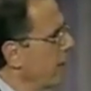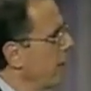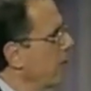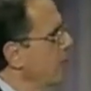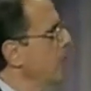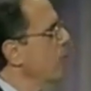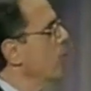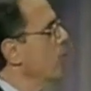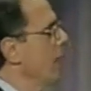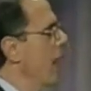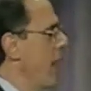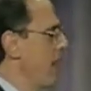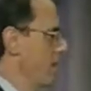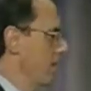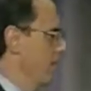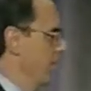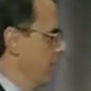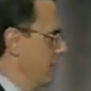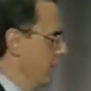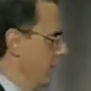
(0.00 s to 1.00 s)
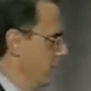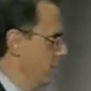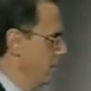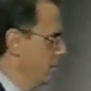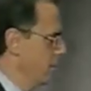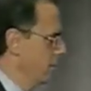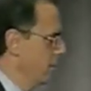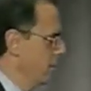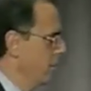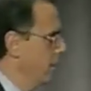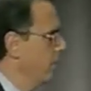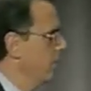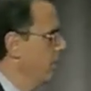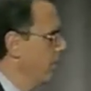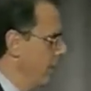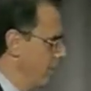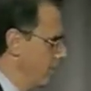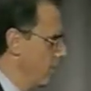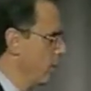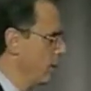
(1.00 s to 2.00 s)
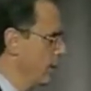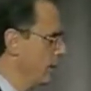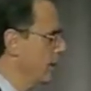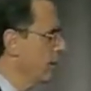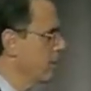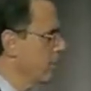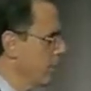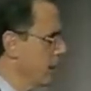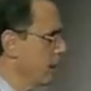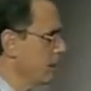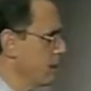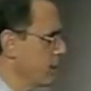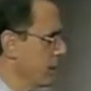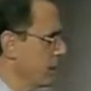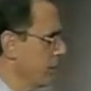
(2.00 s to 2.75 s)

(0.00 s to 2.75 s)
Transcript: have to reactivate that marketing supply chain?